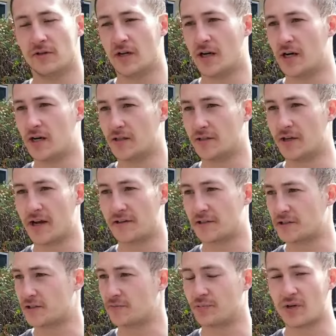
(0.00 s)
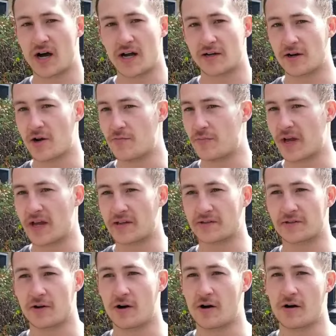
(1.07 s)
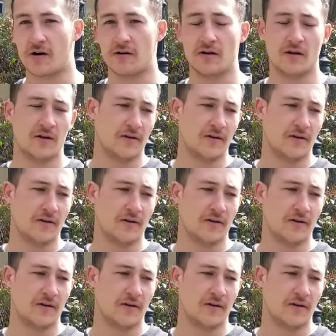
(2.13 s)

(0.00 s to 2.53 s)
Uh, you have to supply your own bandsaw,